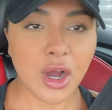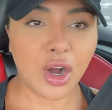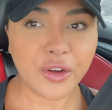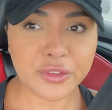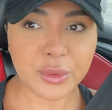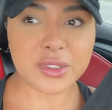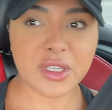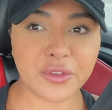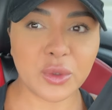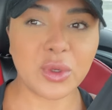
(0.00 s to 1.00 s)
afterwards I
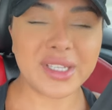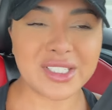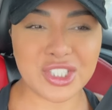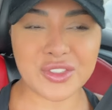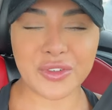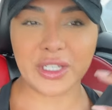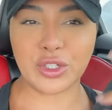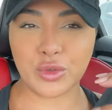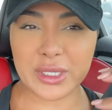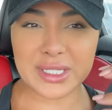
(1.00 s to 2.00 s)
feel like it's just very
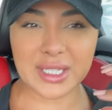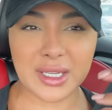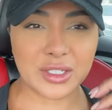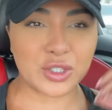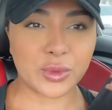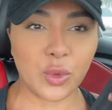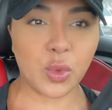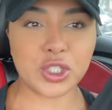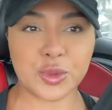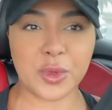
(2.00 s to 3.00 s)
greasy and I just want to
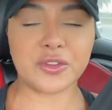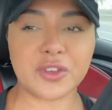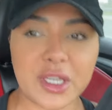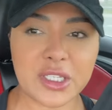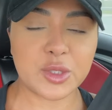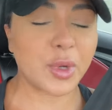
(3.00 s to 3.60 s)
wash my face.